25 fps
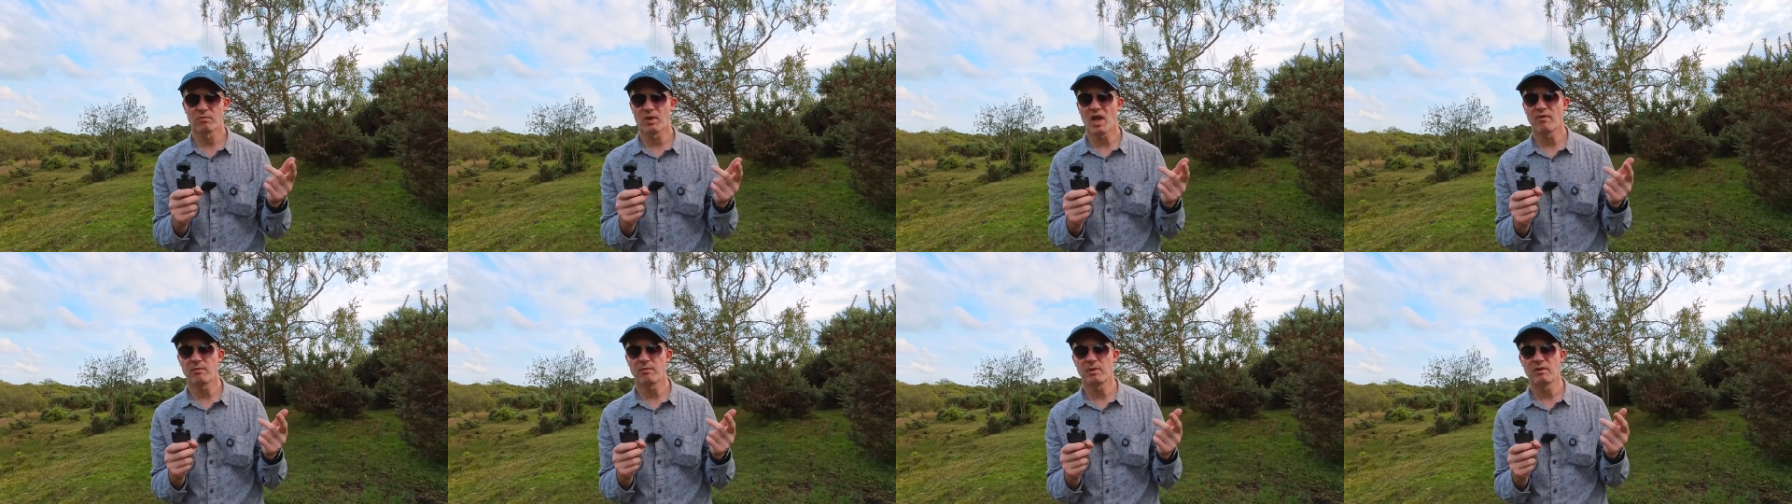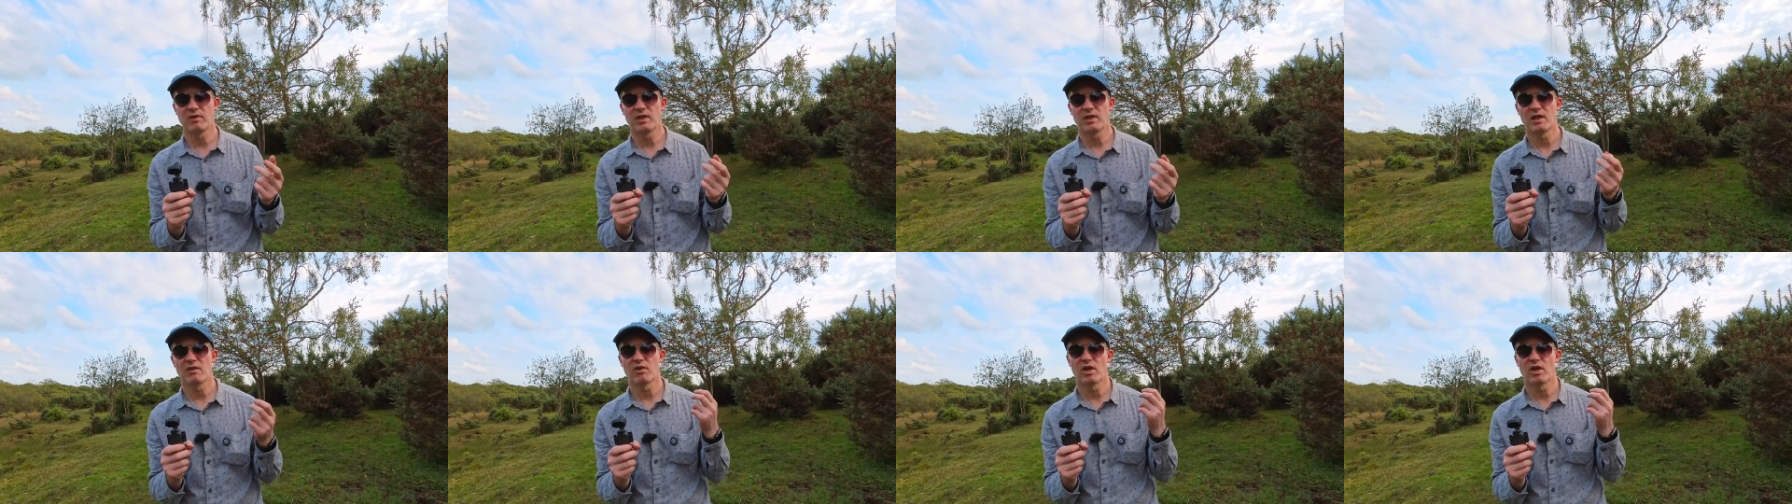
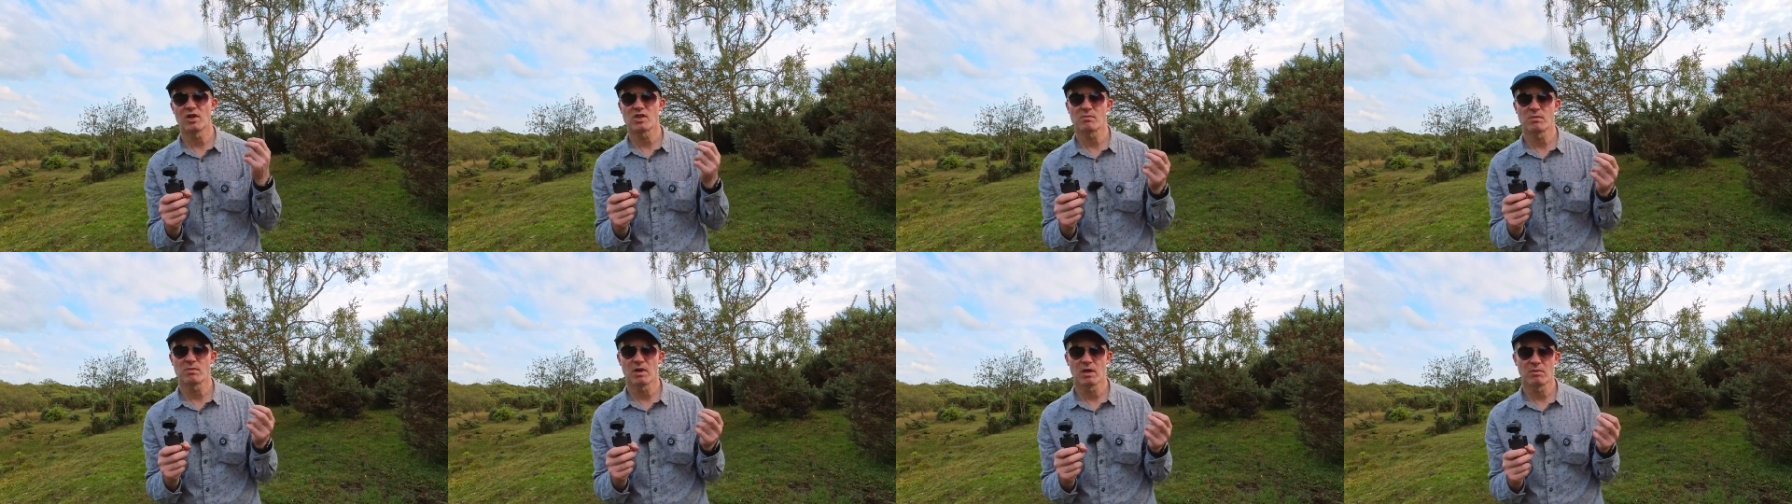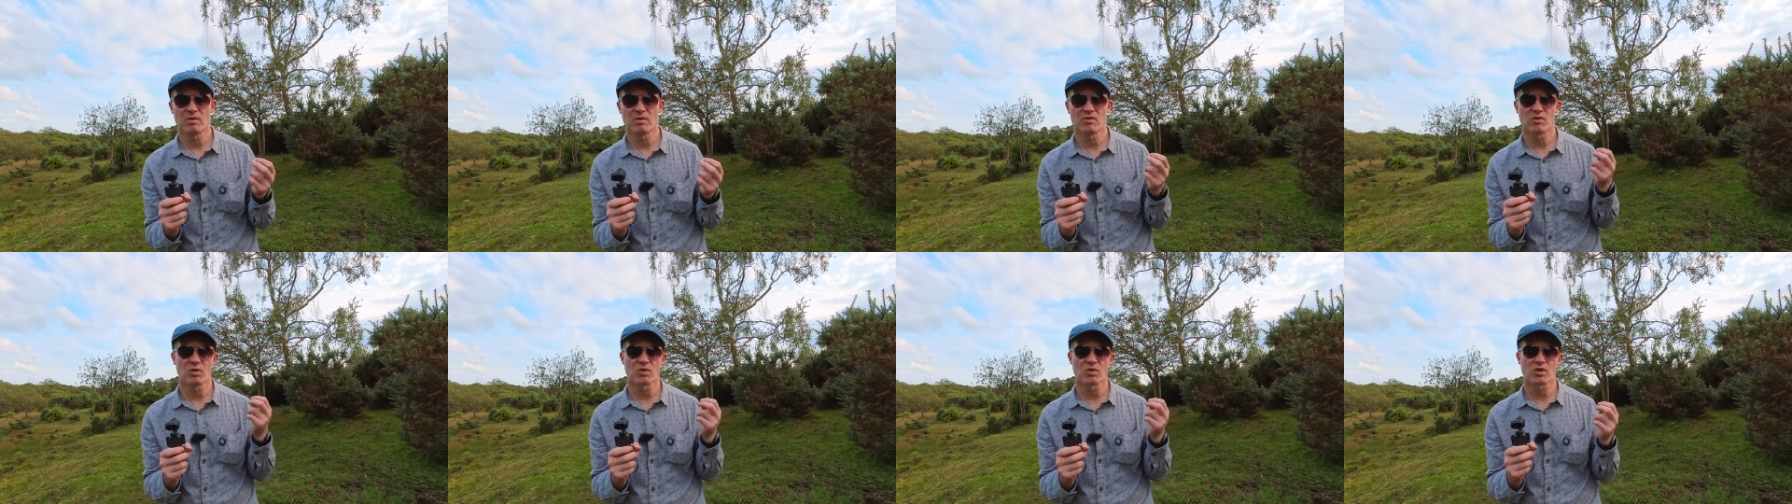FPV inverted
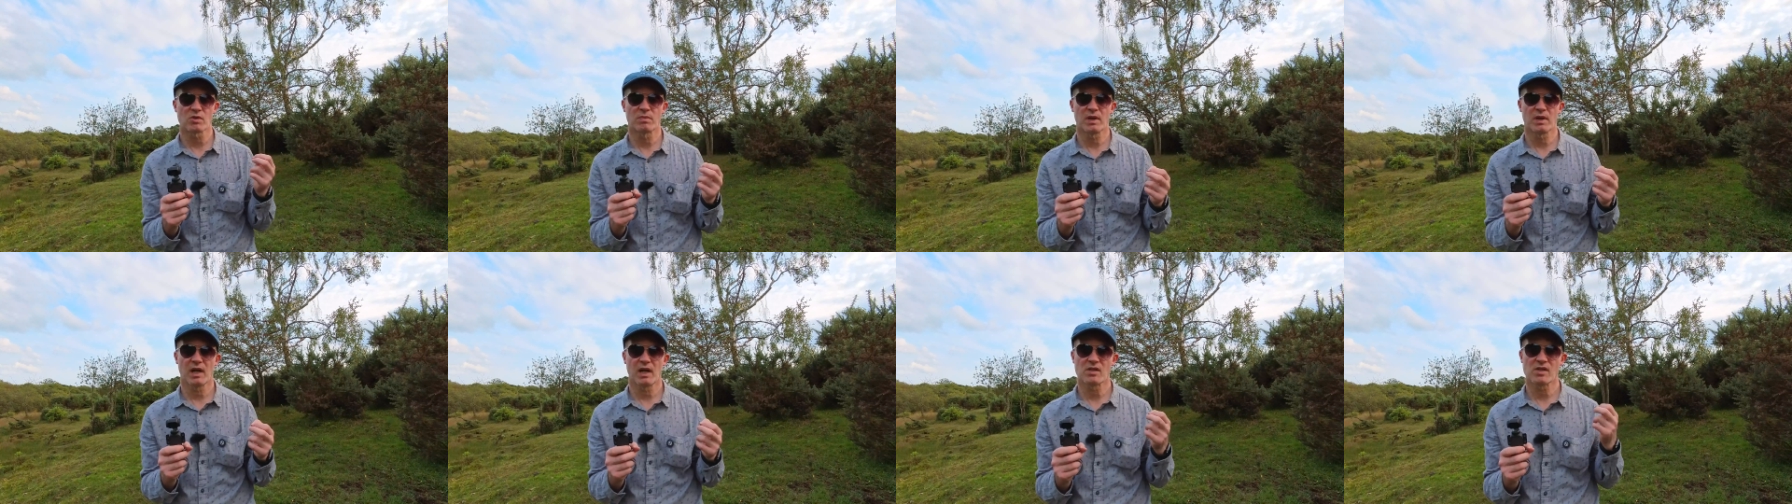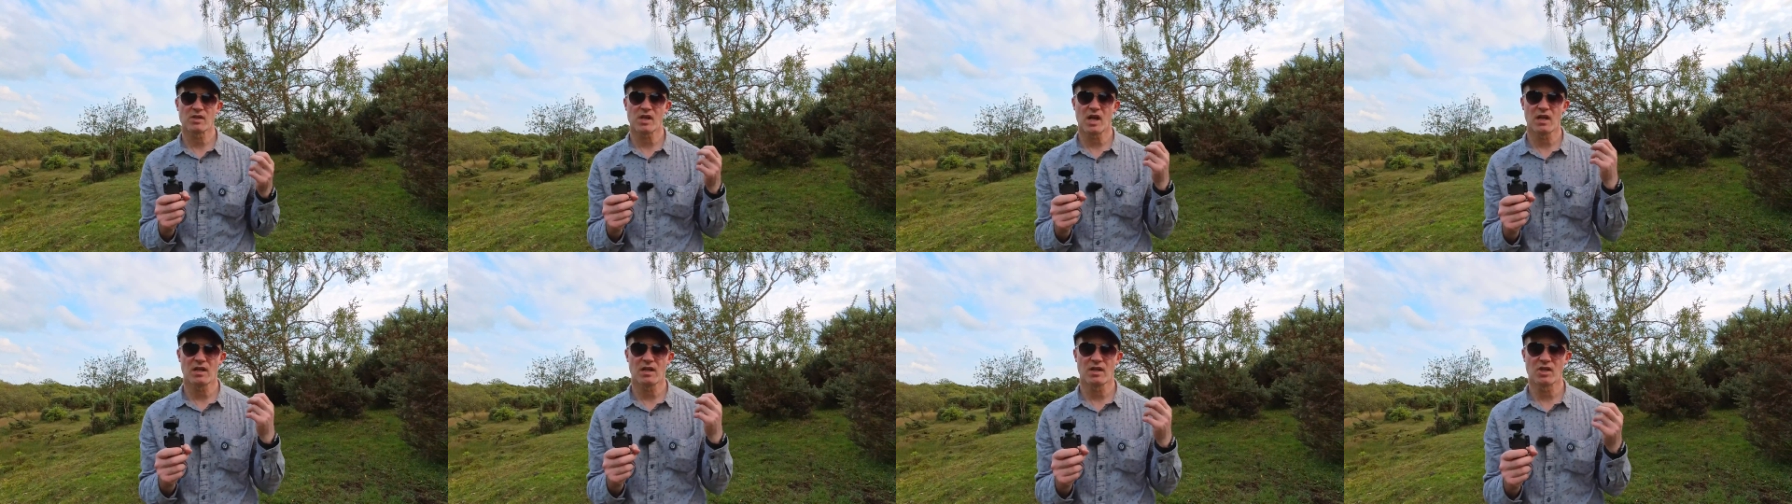mode we talked
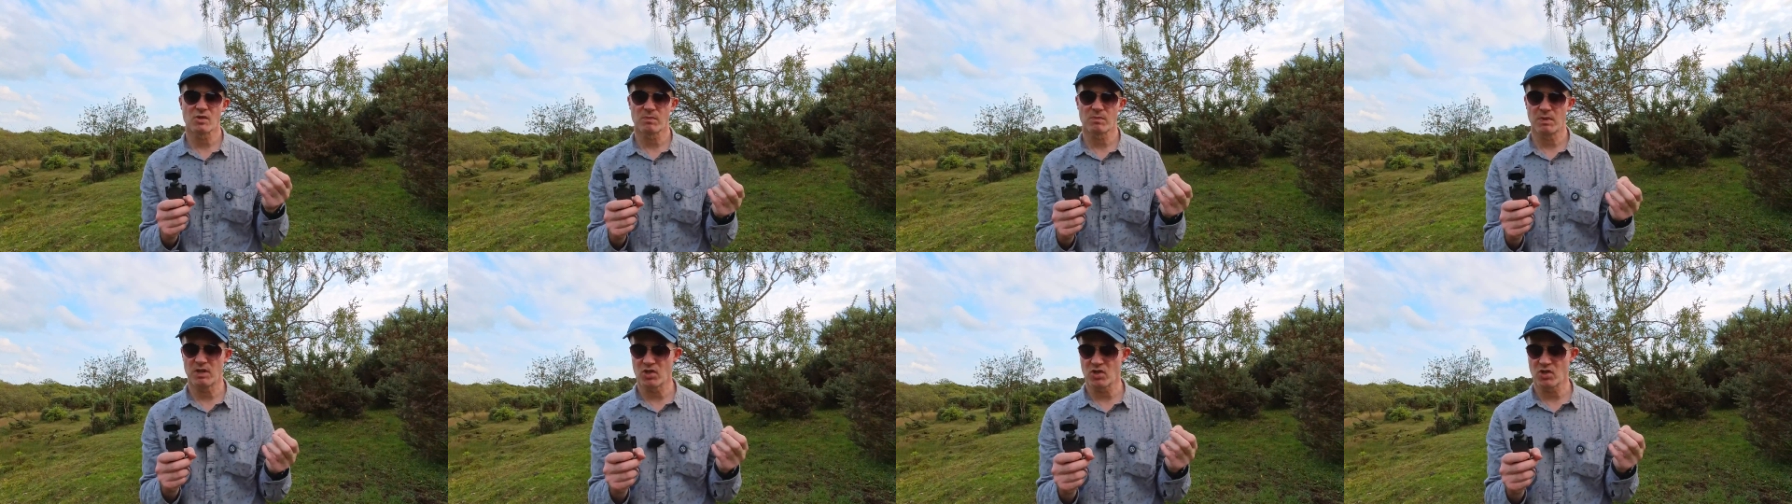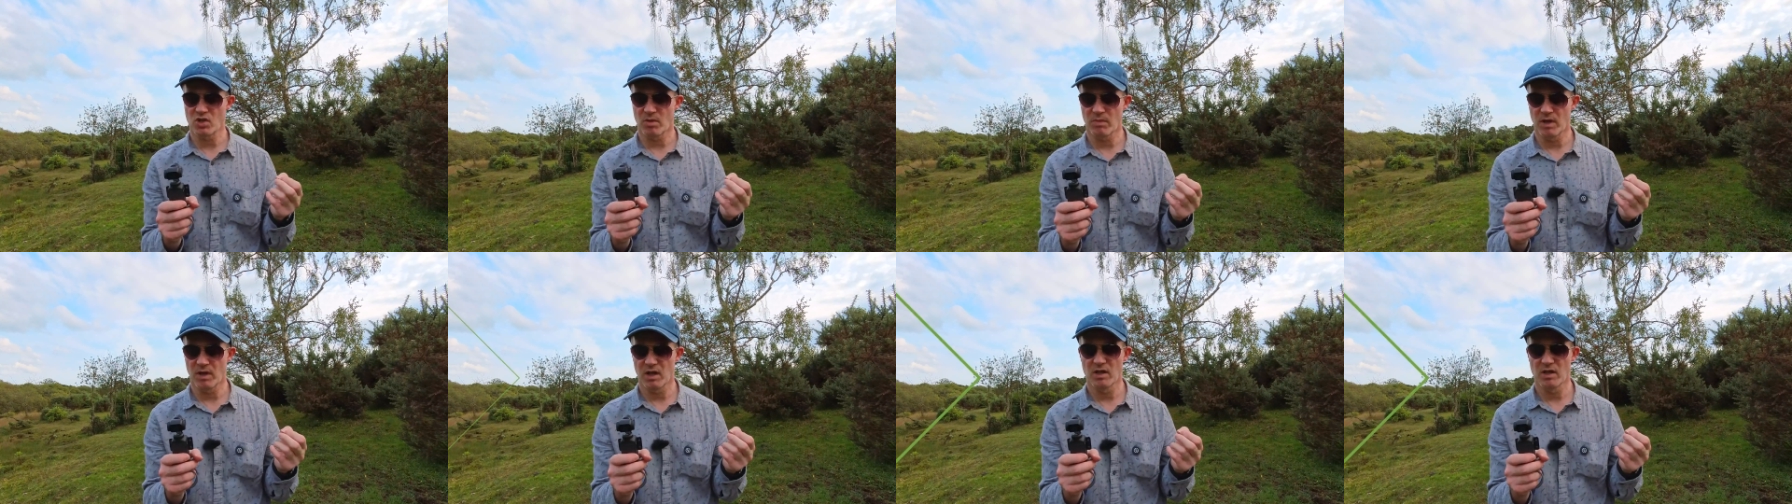about and the spin shot